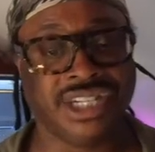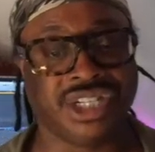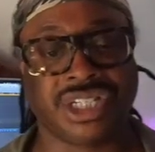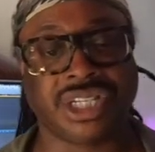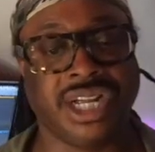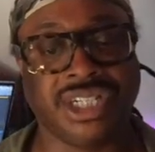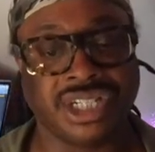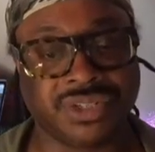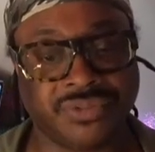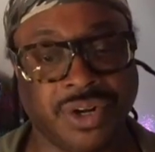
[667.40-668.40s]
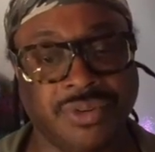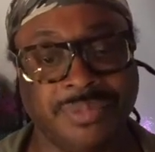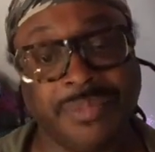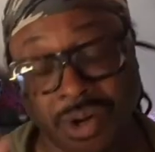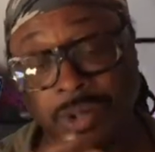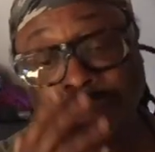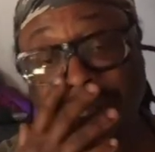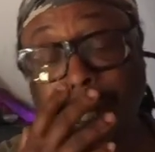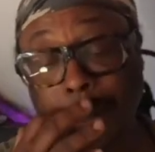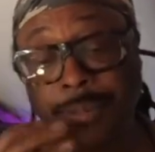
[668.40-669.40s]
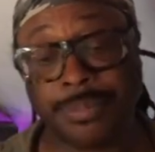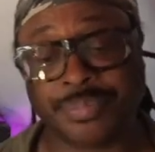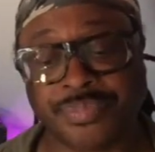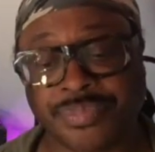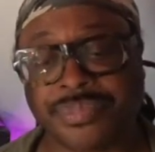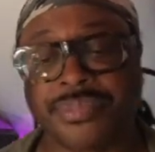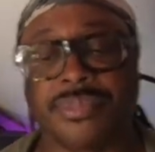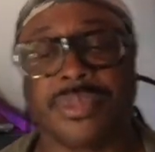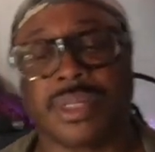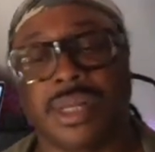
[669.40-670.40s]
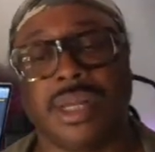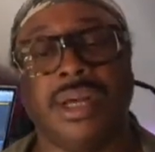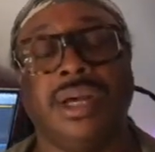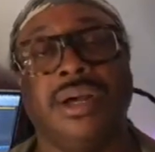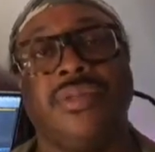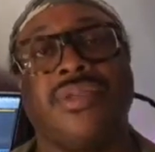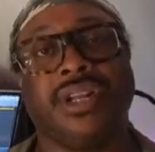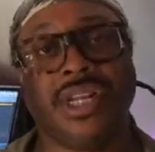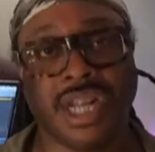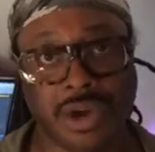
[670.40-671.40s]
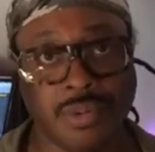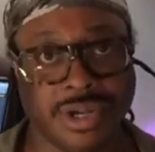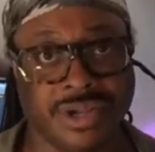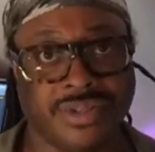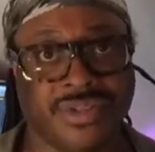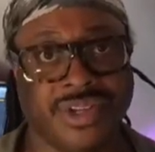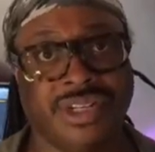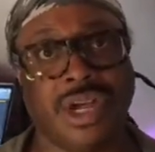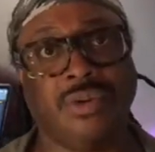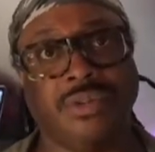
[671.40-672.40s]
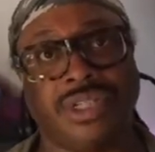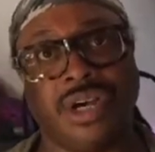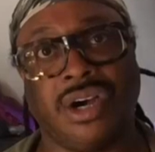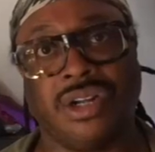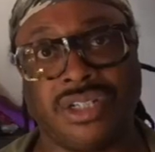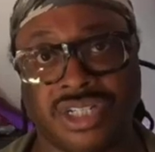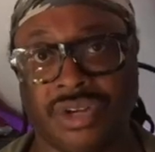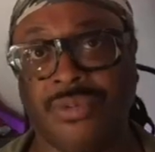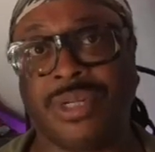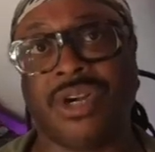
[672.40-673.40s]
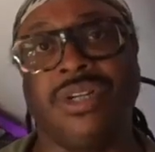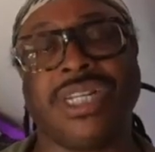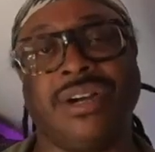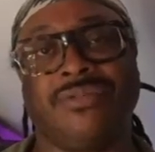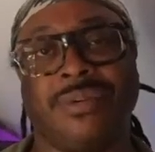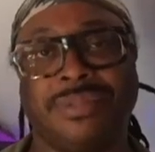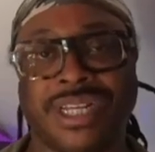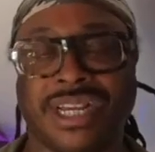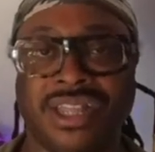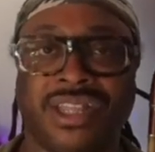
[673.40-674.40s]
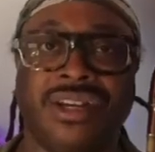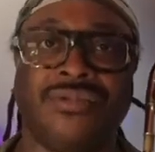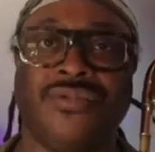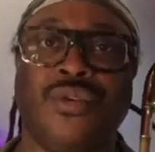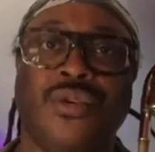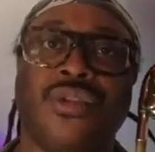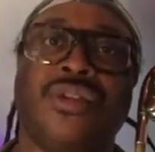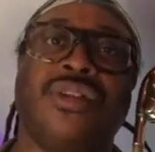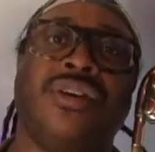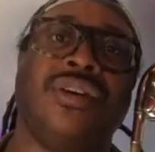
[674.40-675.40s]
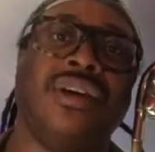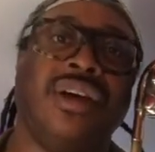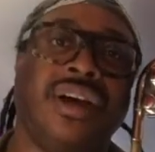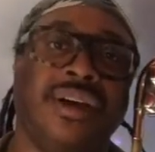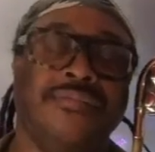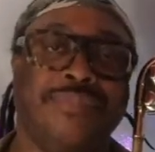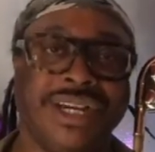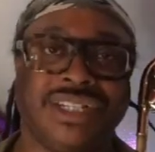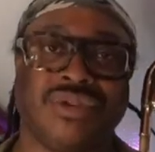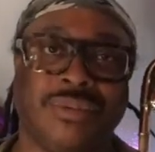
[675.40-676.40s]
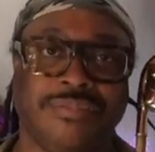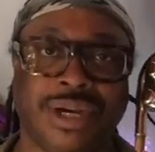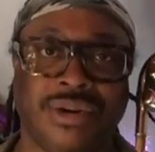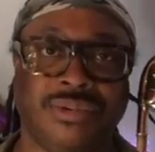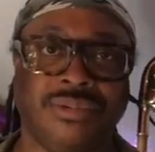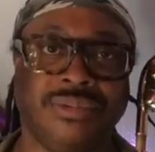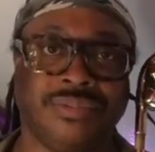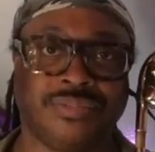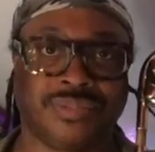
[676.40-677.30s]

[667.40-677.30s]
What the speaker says: just follow him. Also, the lower the notes are, so we're going down from second, third, fourth, and bass trombone,